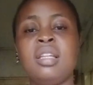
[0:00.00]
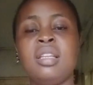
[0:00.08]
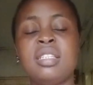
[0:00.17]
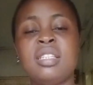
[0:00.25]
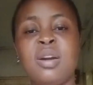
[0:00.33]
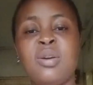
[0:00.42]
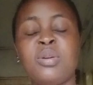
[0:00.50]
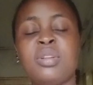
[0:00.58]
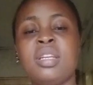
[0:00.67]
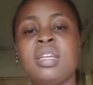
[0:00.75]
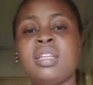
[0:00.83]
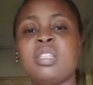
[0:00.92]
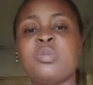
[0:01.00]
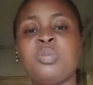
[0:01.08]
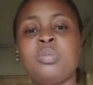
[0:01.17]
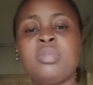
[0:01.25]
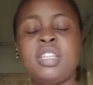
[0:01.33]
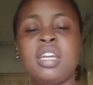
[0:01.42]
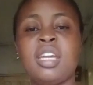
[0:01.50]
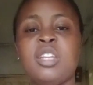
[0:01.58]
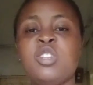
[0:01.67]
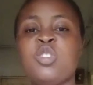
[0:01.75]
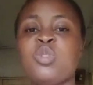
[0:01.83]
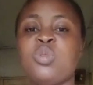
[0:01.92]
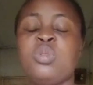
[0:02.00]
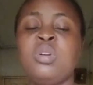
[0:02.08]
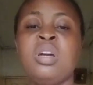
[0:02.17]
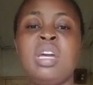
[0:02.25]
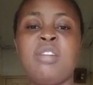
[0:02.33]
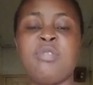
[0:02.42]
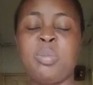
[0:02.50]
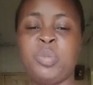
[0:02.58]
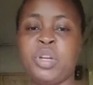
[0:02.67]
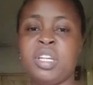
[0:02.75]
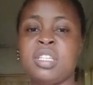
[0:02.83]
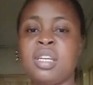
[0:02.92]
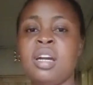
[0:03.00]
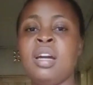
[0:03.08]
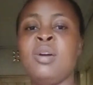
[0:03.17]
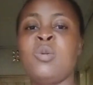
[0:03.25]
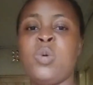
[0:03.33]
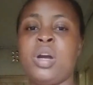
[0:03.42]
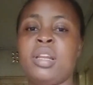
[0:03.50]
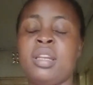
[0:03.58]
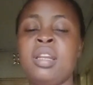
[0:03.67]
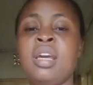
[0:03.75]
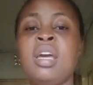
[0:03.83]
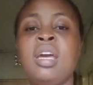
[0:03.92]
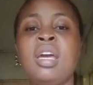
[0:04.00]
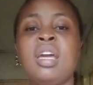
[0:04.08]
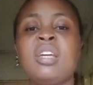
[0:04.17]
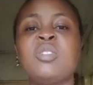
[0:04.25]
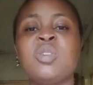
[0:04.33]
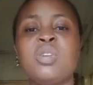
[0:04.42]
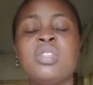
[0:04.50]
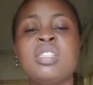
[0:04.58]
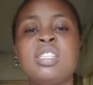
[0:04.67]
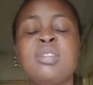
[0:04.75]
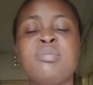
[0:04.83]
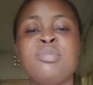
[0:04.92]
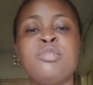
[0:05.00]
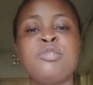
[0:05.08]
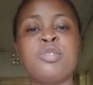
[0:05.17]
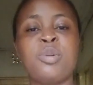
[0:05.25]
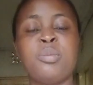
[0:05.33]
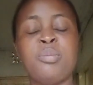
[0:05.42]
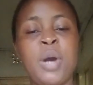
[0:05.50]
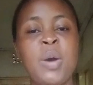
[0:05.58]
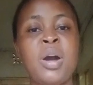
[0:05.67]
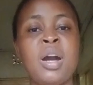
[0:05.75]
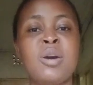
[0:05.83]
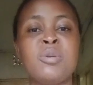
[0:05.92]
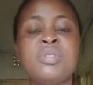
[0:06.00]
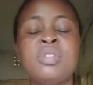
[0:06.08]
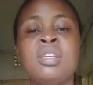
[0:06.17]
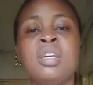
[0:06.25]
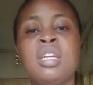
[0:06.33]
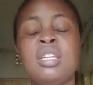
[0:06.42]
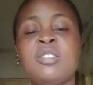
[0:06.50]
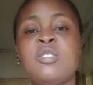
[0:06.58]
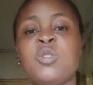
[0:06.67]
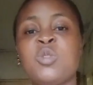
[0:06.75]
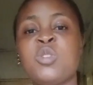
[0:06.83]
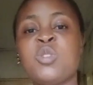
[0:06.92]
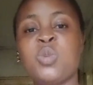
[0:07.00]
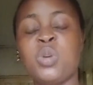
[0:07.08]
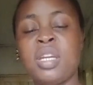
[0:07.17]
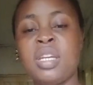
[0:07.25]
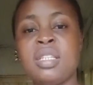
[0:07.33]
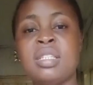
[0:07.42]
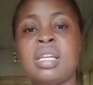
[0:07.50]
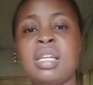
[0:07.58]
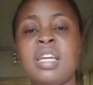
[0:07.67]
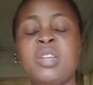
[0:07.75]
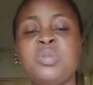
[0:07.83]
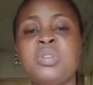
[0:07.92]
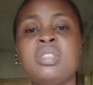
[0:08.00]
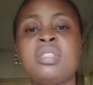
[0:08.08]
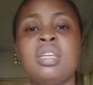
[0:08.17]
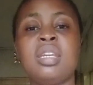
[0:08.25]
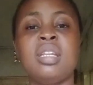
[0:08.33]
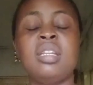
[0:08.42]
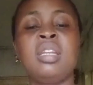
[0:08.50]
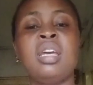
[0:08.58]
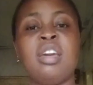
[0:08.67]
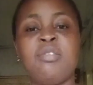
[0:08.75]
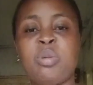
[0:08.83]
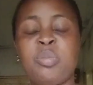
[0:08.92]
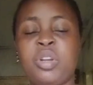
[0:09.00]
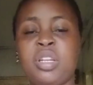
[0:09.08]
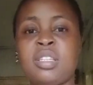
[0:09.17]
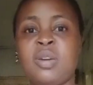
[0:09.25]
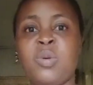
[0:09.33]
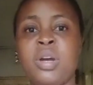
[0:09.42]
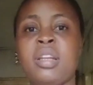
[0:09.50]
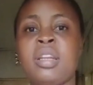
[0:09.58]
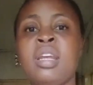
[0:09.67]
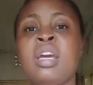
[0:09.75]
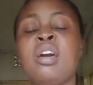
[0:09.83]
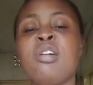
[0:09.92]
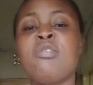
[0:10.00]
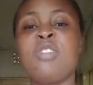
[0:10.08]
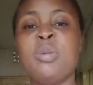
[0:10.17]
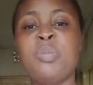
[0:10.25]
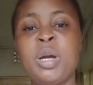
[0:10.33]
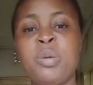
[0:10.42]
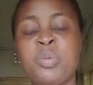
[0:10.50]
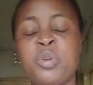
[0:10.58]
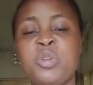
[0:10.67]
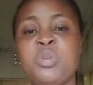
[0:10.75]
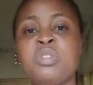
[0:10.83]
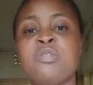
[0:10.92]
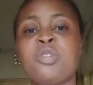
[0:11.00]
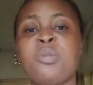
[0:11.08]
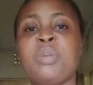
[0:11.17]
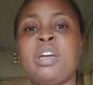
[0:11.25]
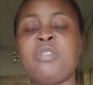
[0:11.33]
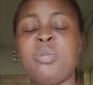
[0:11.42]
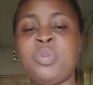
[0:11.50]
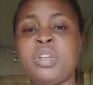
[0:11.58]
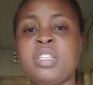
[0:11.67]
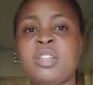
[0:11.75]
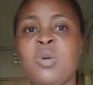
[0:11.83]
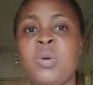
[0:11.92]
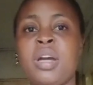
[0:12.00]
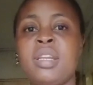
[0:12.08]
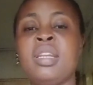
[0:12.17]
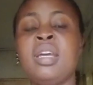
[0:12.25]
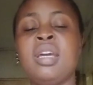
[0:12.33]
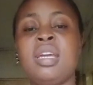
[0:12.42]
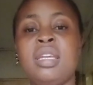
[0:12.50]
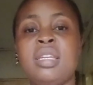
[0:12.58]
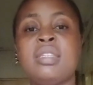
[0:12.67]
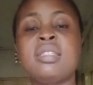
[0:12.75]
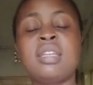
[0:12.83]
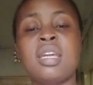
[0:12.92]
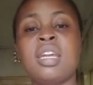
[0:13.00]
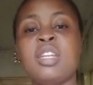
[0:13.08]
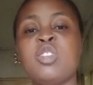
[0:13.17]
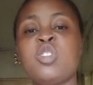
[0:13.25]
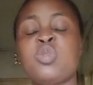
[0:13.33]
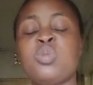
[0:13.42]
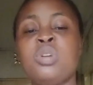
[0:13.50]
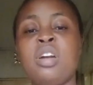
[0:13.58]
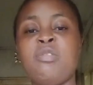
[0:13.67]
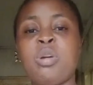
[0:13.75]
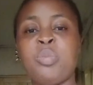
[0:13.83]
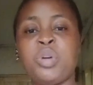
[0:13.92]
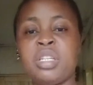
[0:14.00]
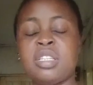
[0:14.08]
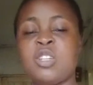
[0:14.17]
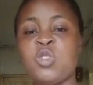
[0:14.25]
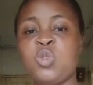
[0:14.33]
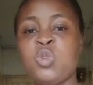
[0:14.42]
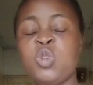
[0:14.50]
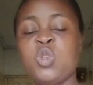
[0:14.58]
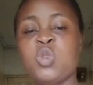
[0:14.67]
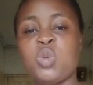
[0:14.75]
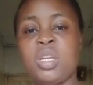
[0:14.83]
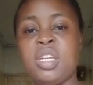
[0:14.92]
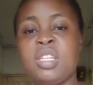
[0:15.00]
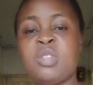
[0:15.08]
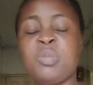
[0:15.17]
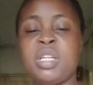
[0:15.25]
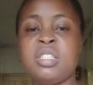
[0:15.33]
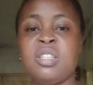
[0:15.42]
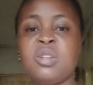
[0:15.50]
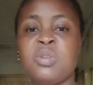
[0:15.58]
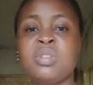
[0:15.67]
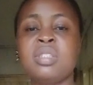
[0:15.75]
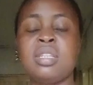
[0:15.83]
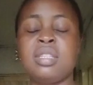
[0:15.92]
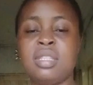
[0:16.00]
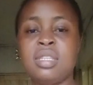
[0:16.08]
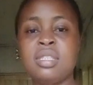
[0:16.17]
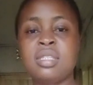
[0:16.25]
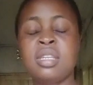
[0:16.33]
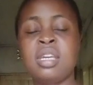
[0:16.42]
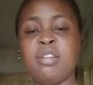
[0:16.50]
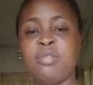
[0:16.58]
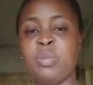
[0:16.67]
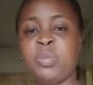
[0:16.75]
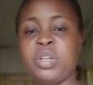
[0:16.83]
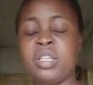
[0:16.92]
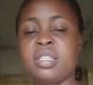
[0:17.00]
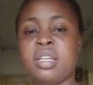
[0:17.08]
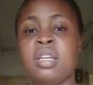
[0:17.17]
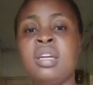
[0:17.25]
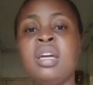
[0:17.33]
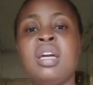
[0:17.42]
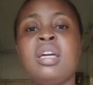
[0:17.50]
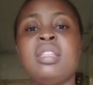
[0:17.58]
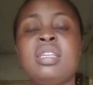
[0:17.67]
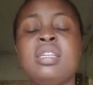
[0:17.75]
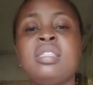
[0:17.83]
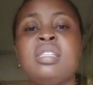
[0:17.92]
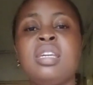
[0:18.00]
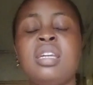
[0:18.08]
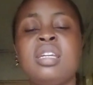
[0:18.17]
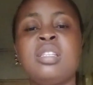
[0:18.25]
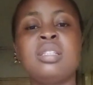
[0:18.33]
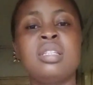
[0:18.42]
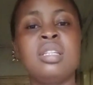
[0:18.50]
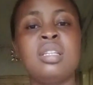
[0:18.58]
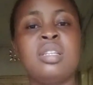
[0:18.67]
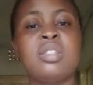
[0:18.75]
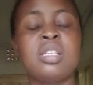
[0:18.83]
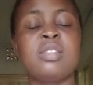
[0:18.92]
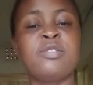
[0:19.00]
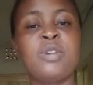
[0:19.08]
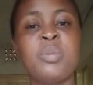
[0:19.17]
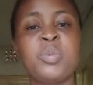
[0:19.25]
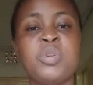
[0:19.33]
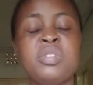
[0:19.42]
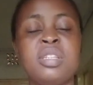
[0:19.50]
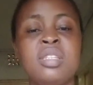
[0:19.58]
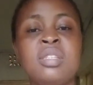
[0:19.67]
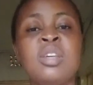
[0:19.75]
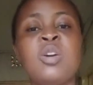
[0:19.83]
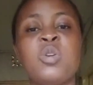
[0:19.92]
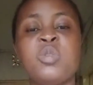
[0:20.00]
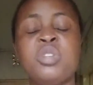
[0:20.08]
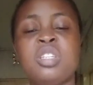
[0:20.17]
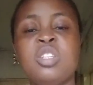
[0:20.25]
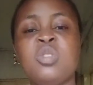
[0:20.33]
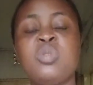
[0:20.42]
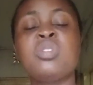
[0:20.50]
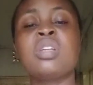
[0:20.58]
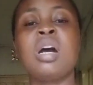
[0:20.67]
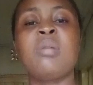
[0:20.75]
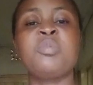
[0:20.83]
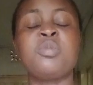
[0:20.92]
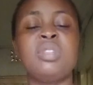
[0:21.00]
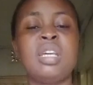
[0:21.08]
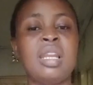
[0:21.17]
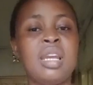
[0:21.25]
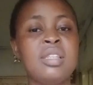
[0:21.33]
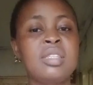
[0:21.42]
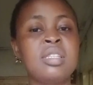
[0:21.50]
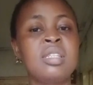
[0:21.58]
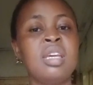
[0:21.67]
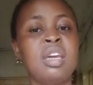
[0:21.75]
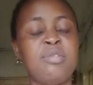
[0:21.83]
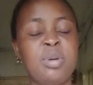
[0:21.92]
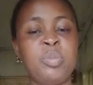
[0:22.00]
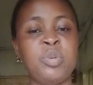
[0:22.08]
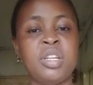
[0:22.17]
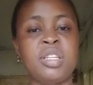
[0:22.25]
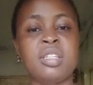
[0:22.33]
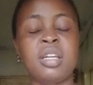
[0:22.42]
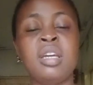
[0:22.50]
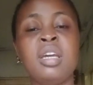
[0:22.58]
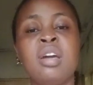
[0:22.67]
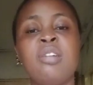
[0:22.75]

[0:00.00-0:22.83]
Later on, it's taken to evaporator 1. Exhaust steam from powerhouse is used to heat clear juice in evaporator 1. Vapor produced from evaporator 1 is taken to evaporator 2 to heat materials in this evaporator. This heat transfer process continues up to the last evaporator.